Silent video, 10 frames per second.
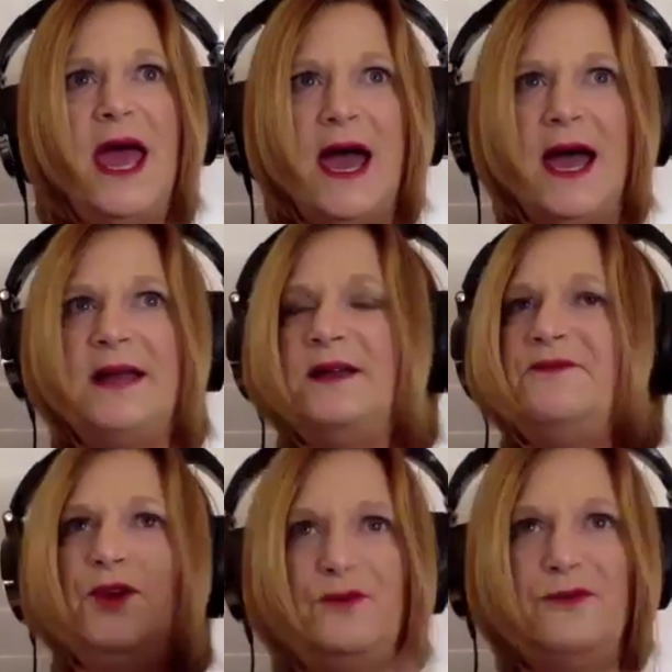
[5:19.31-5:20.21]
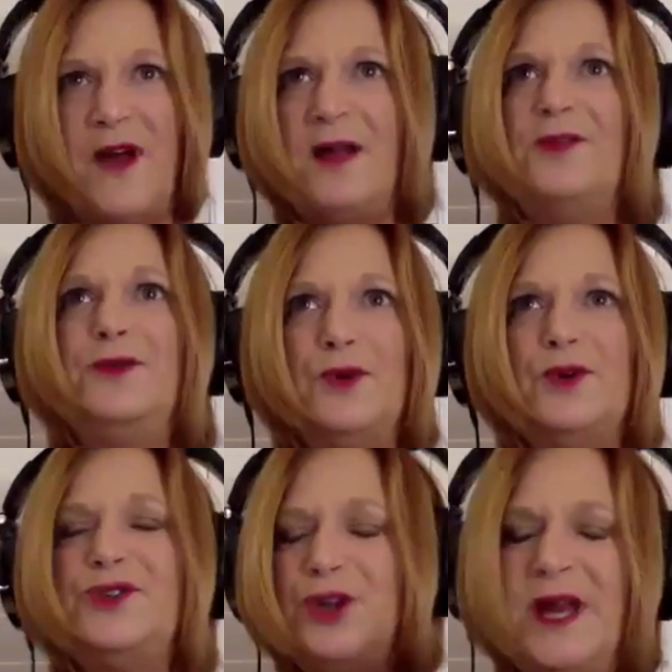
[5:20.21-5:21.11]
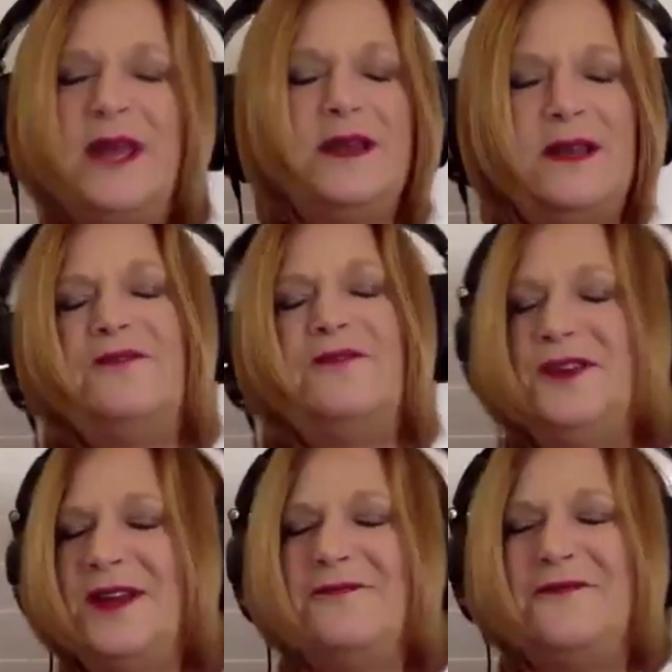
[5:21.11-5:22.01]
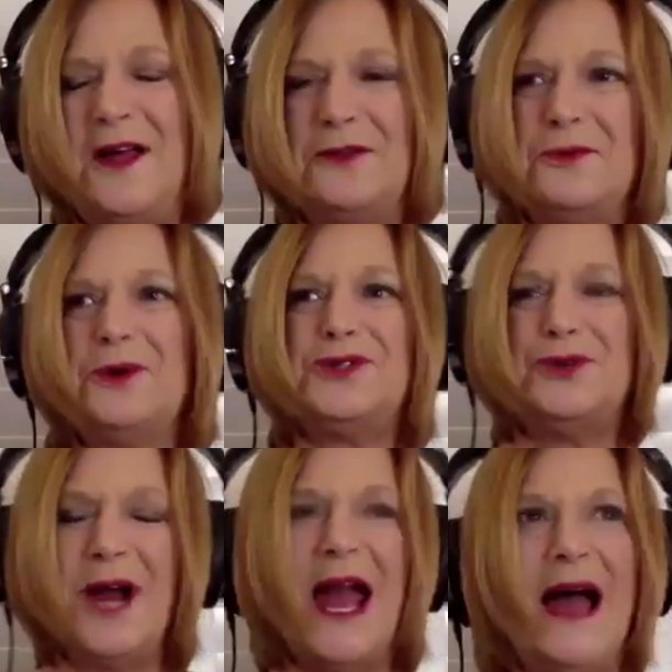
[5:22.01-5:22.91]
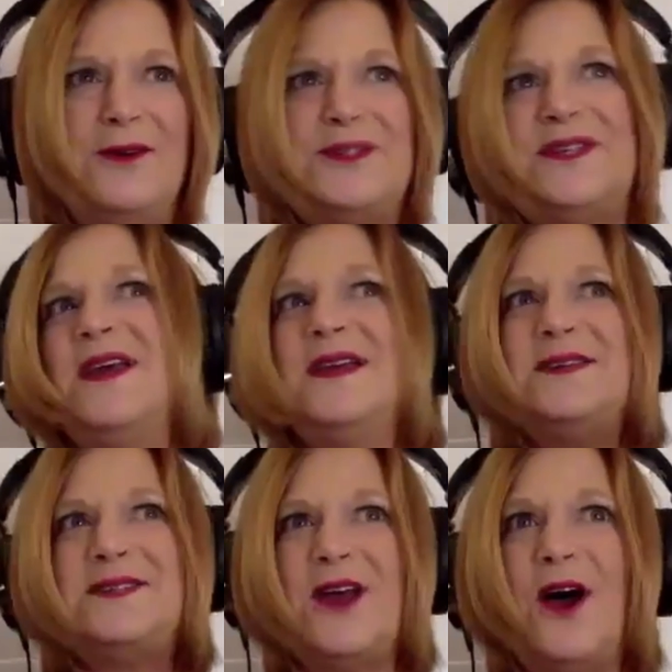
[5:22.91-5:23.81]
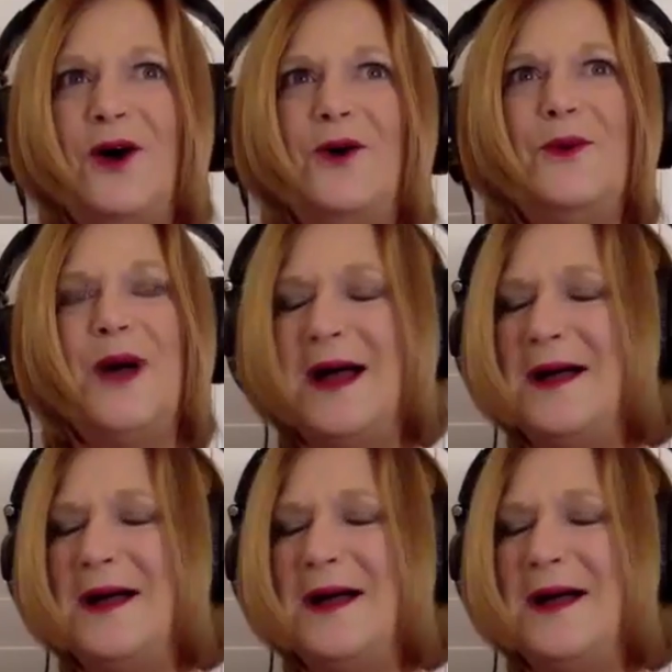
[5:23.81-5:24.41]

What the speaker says: And if you followed the rules, you're in. If you didn't follow the rules, you were out. So